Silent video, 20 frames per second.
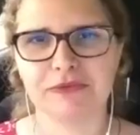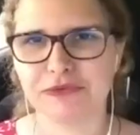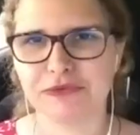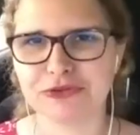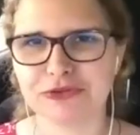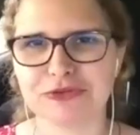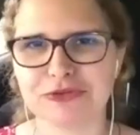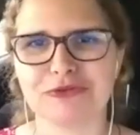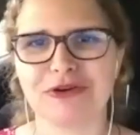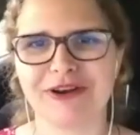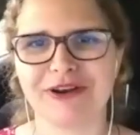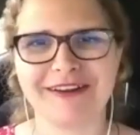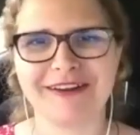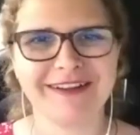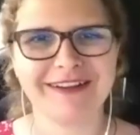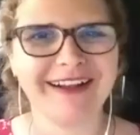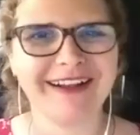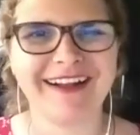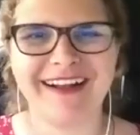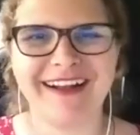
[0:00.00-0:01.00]
be
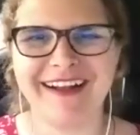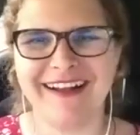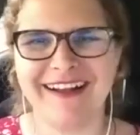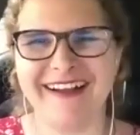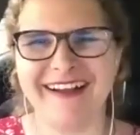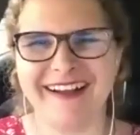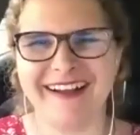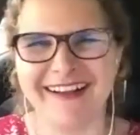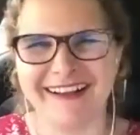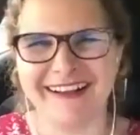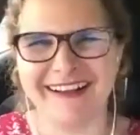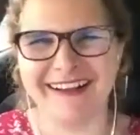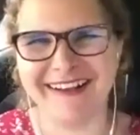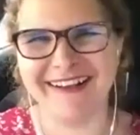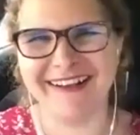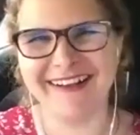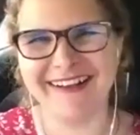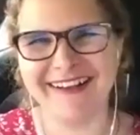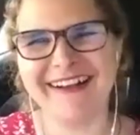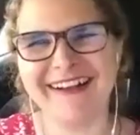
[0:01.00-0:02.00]
positive and move
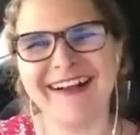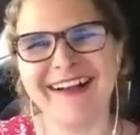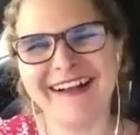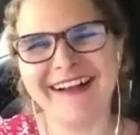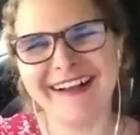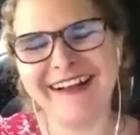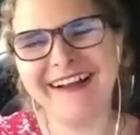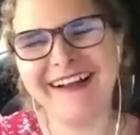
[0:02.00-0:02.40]
on in life,